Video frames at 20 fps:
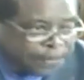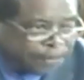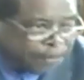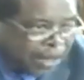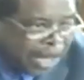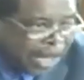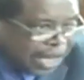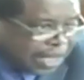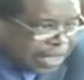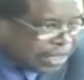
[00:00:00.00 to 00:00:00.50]

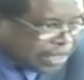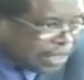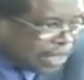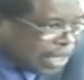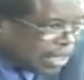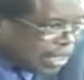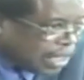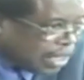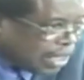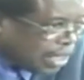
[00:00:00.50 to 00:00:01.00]
pass
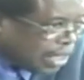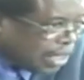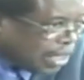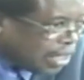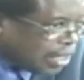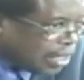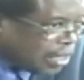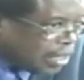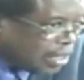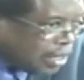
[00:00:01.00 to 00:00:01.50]
St.
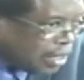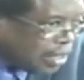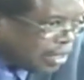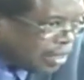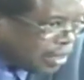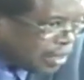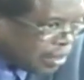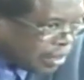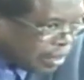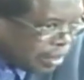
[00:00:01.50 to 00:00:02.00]
Agil
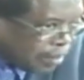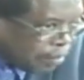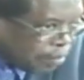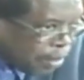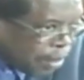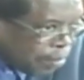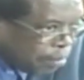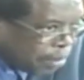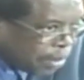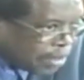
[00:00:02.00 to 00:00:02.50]
to the
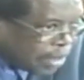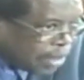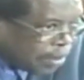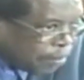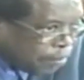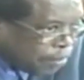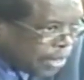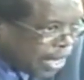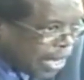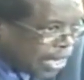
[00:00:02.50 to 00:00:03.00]
members of the
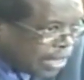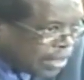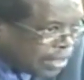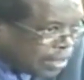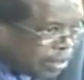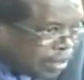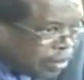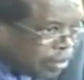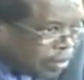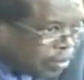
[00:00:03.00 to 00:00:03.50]

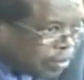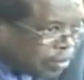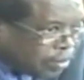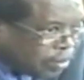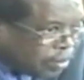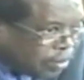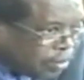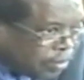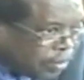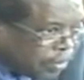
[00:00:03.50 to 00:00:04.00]
BITU,
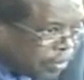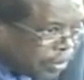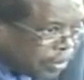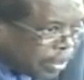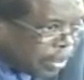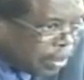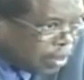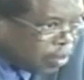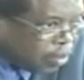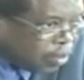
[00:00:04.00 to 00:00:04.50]

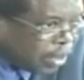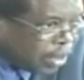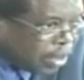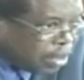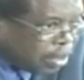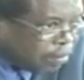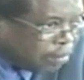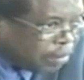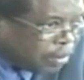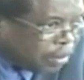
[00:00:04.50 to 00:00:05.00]
the
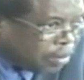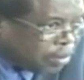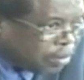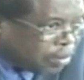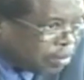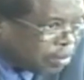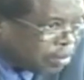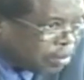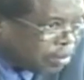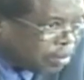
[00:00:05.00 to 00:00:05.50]

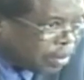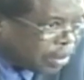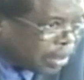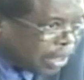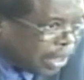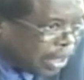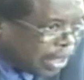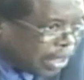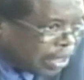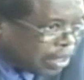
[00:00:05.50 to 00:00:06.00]
UAW, the
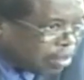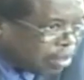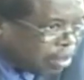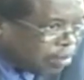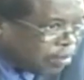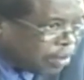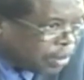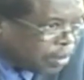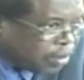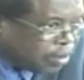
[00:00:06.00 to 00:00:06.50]

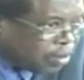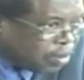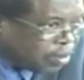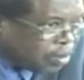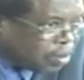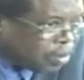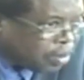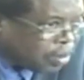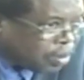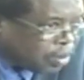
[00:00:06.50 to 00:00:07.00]

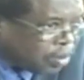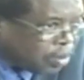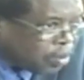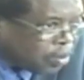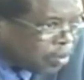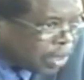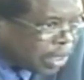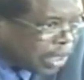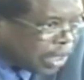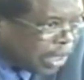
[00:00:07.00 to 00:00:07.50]
NW,
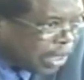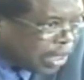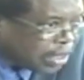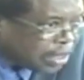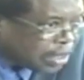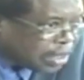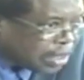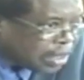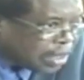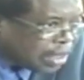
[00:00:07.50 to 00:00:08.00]

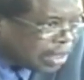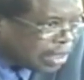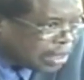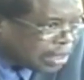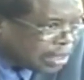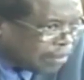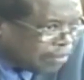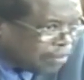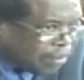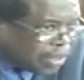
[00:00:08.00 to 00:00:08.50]
UK's
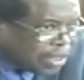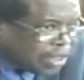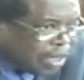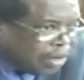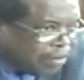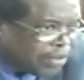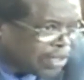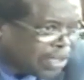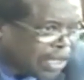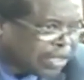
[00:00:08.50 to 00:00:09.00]
Civil
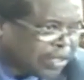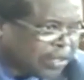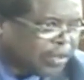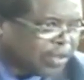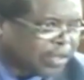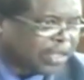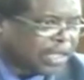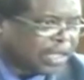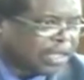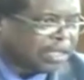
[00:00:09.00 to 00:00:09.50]
Service
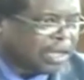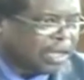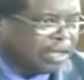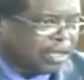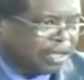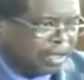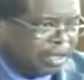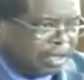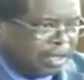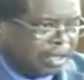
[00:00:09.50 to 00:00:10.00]
Association,
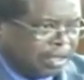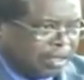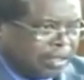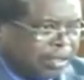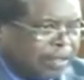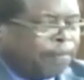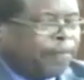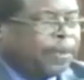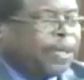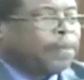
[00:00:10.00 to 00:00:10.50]
to
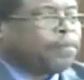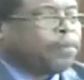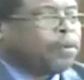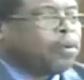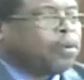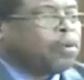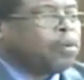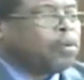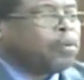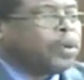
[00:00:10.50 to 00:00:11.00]
the people
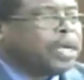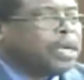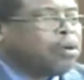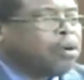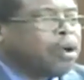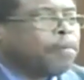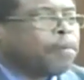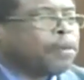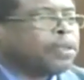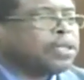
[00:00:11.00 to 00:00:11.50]
who we
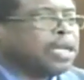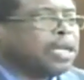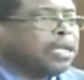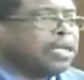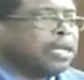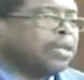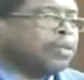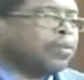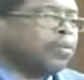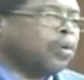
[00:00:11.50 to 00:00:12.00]
represent
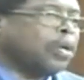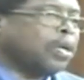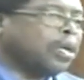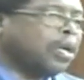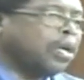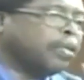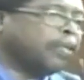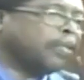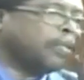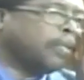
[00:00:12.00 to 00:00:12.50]
as
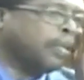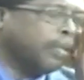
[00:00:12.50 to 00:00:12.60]
workers.